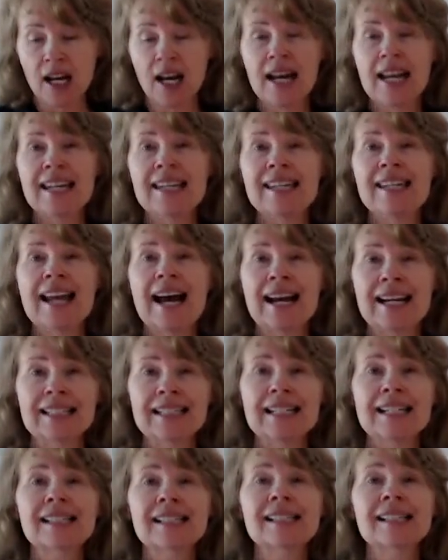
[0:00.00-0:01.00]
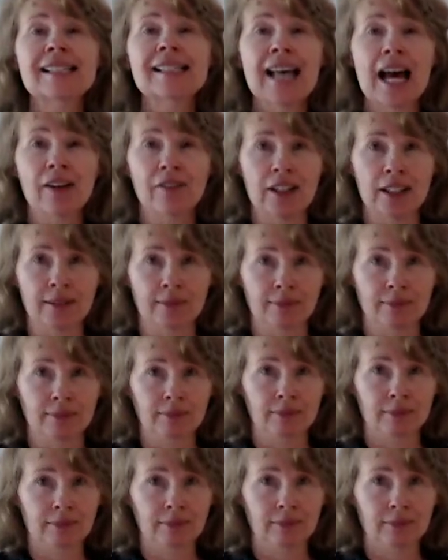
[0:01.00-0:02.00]
97.
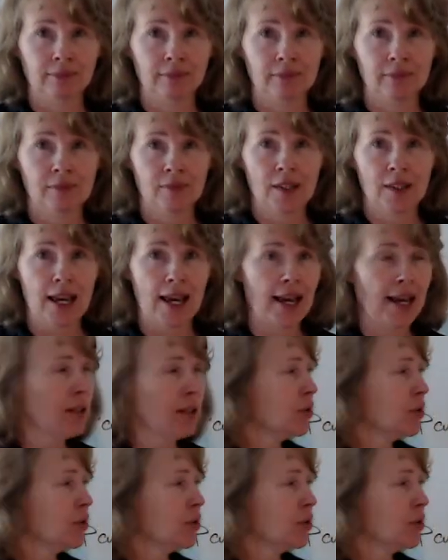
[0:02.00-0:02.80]
Okay, so